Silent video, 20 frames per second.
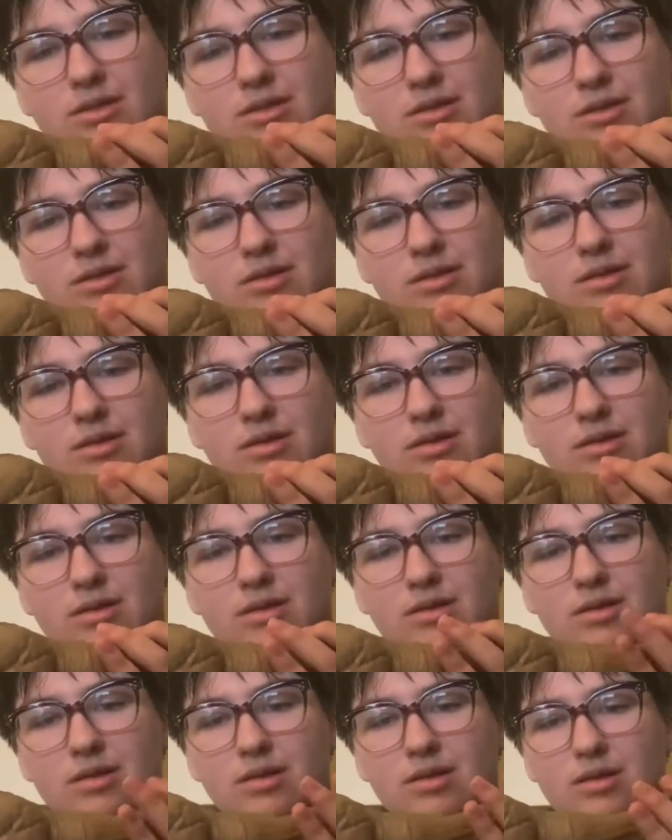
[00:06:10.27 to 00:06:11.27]

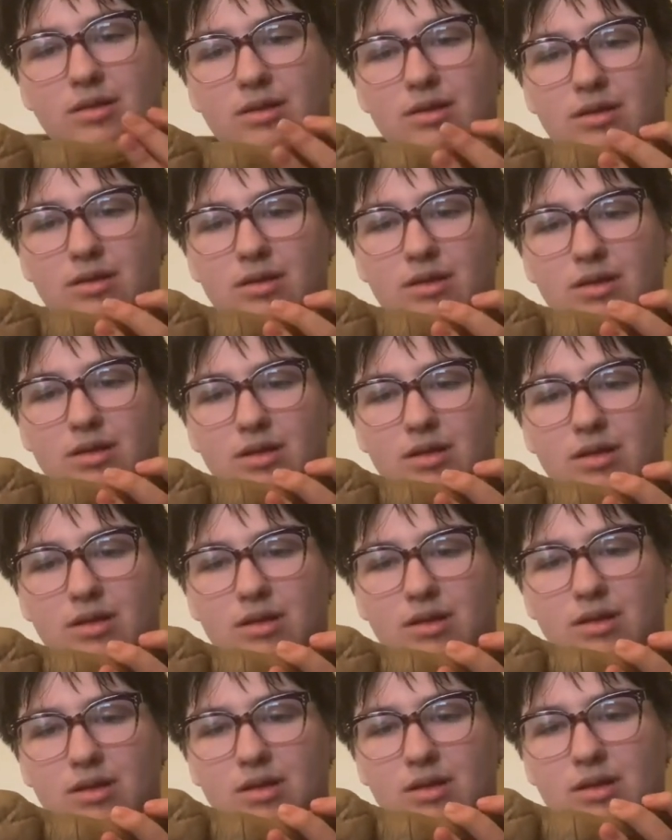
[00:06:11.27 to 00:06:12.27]

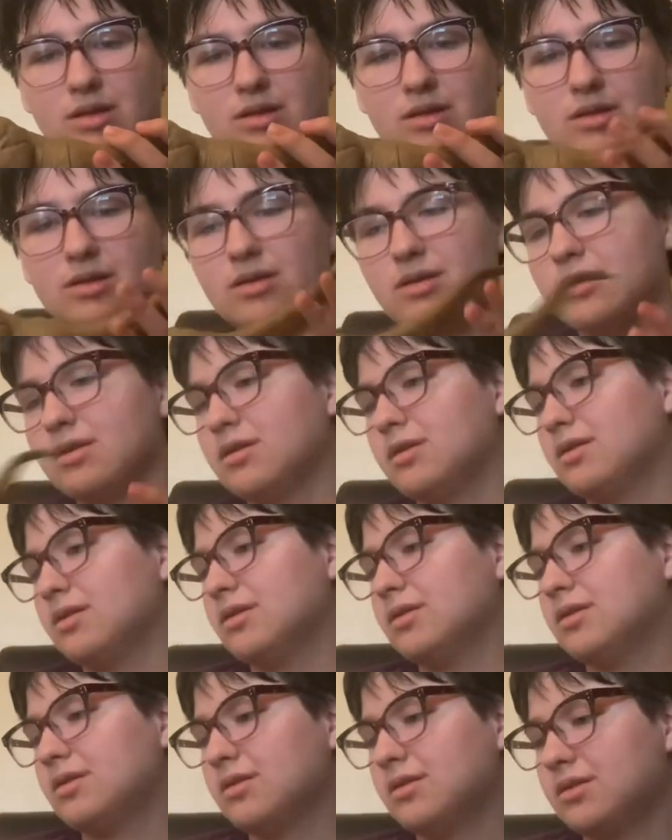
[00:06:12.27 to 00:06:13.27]

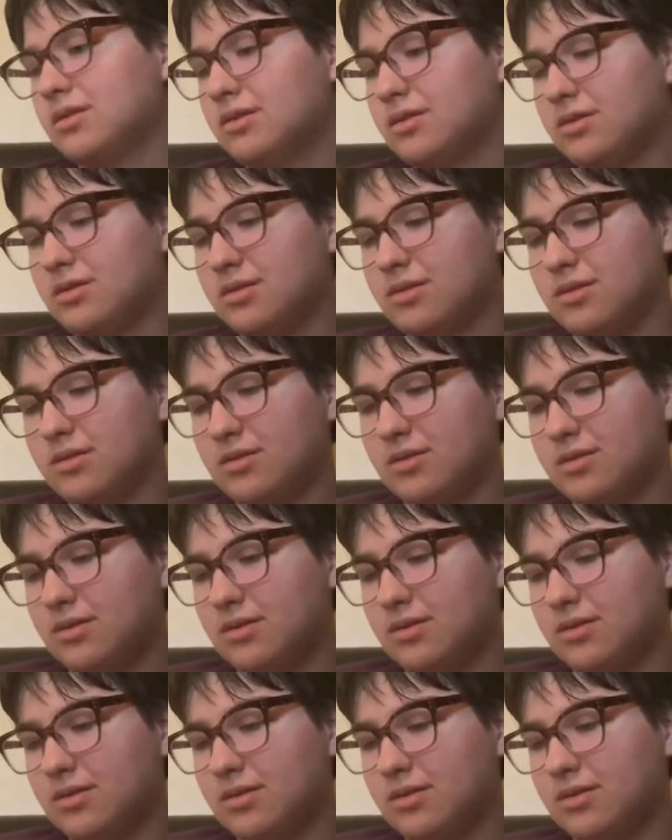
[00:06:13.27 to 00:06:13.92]
No one is speaking in this clip.